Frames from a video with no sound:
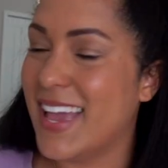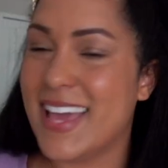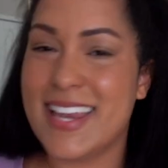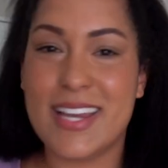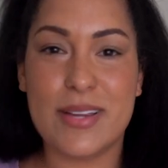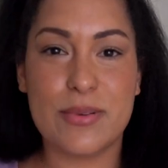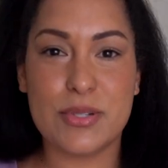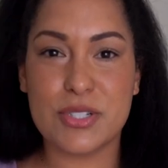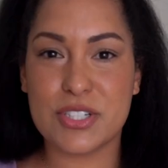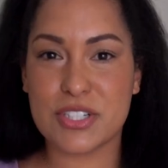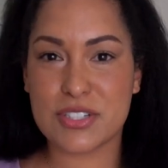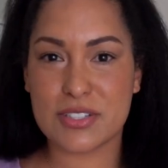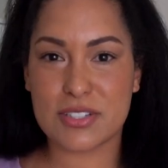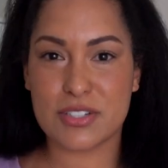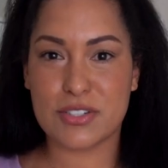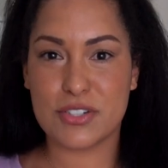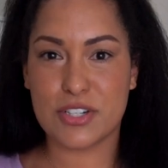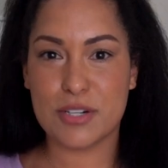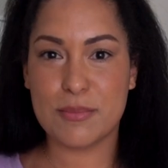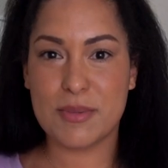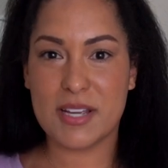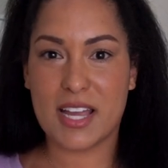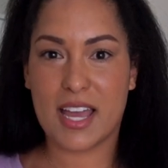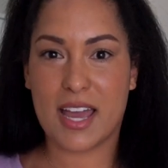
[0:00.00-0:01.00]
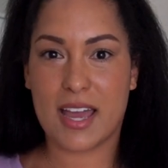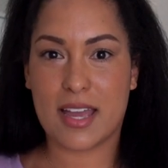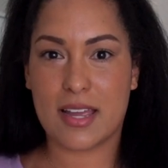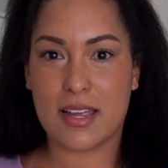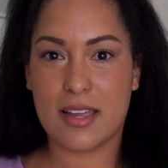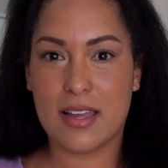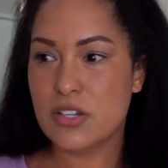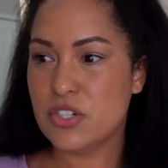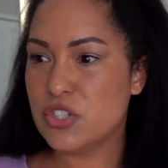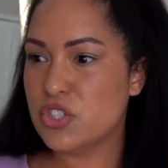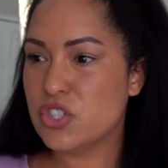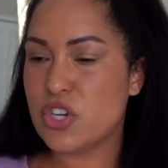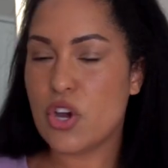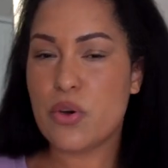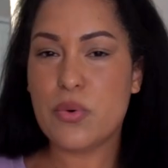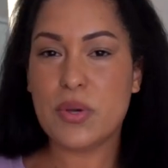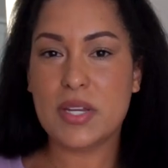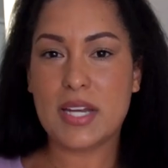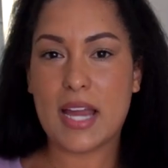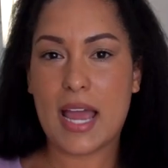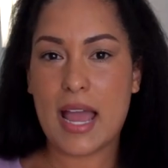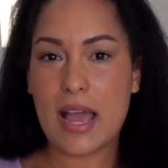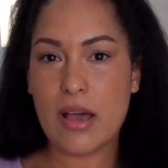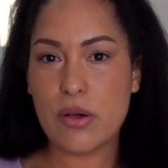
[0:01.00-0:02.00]
And it was just a German guy
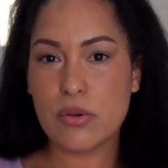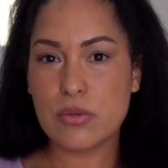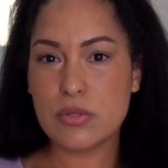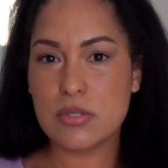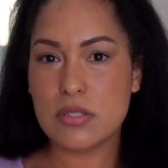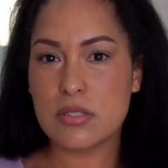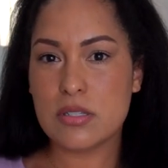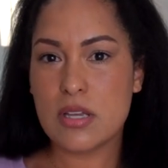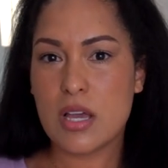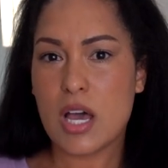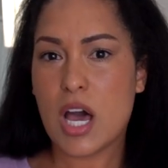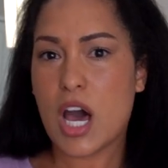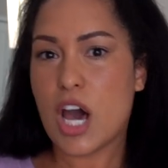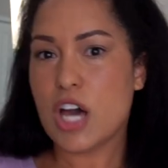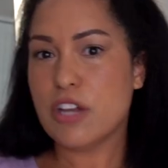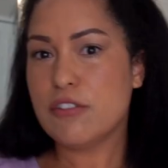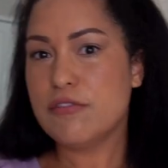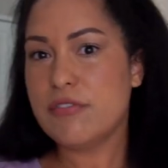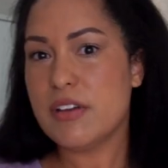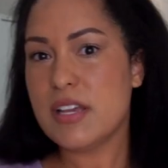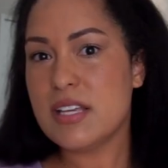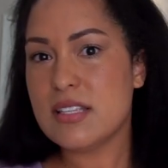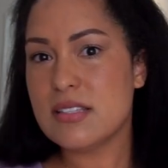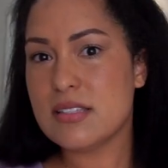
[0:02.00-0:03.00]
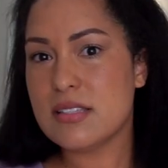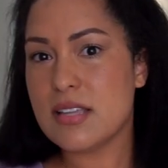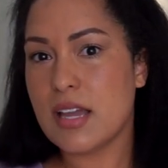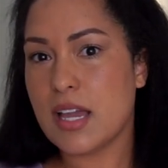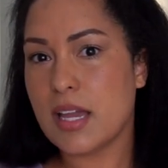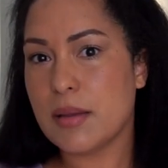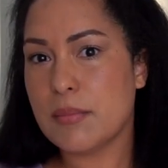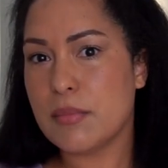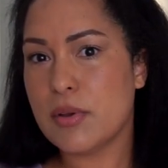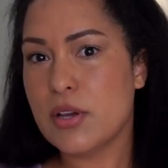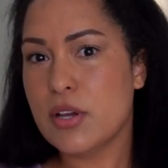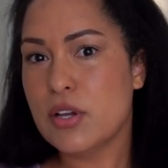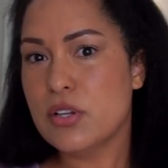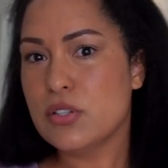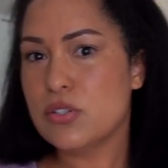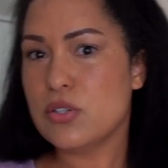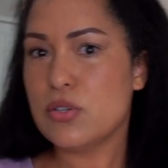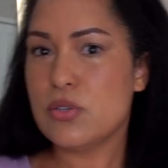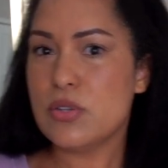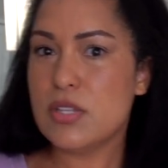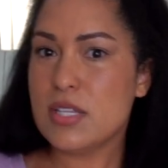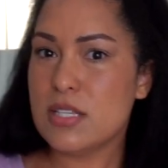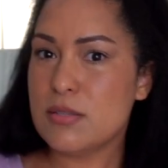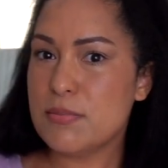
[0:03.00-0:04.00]
showing a house on FaceTime
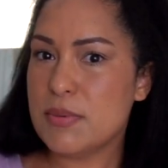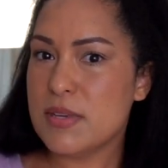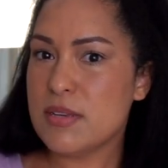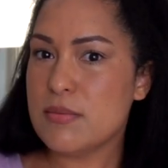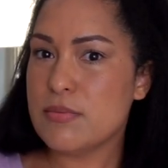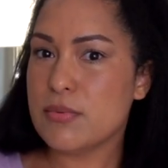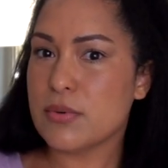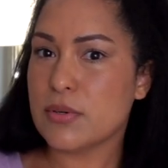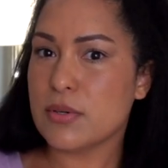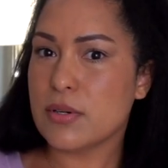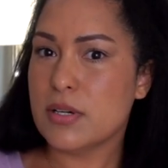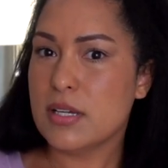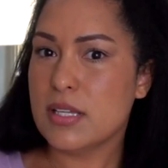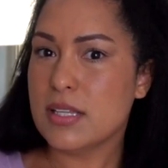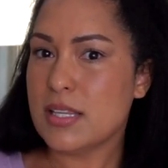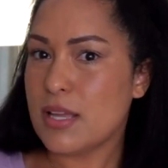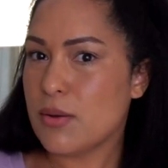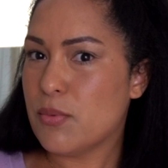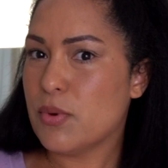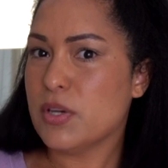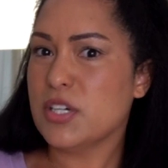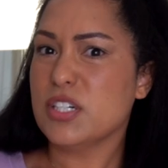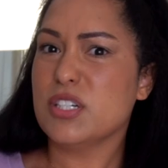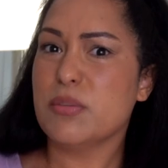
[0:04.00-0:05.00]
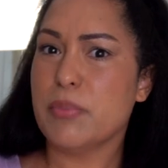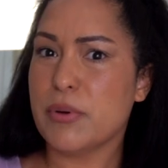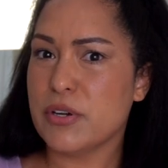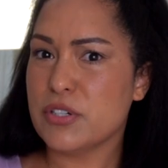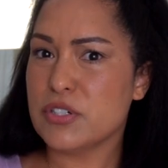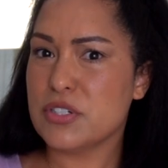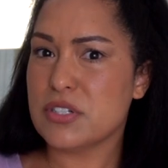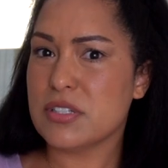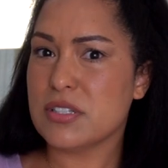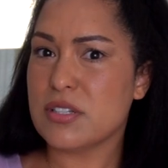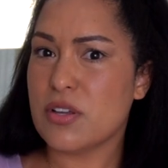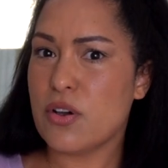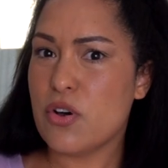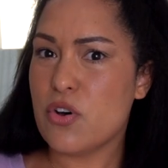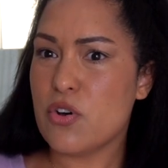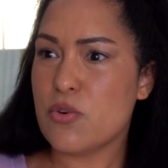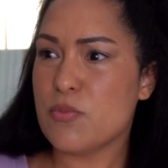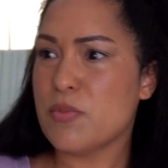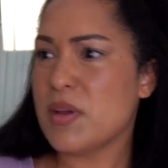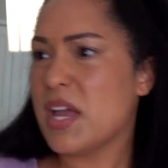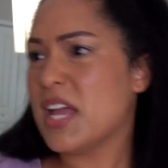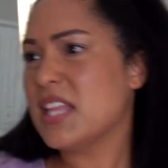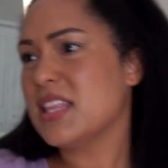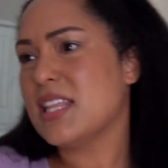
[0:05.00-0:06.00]
to these people that wanted to purchase the
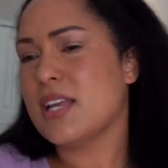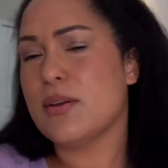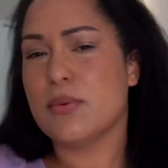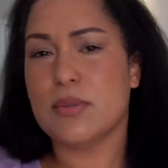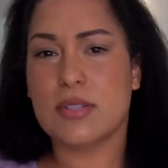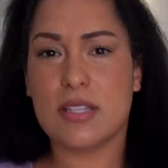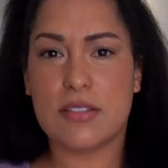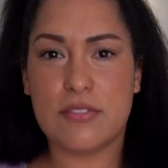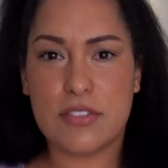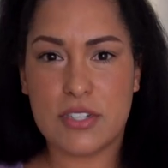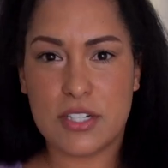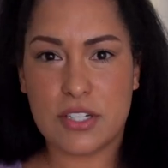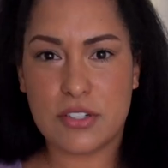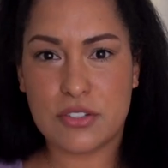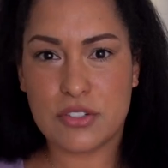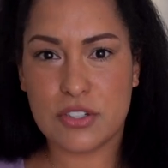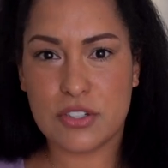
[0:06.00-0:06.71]
home, and they were living in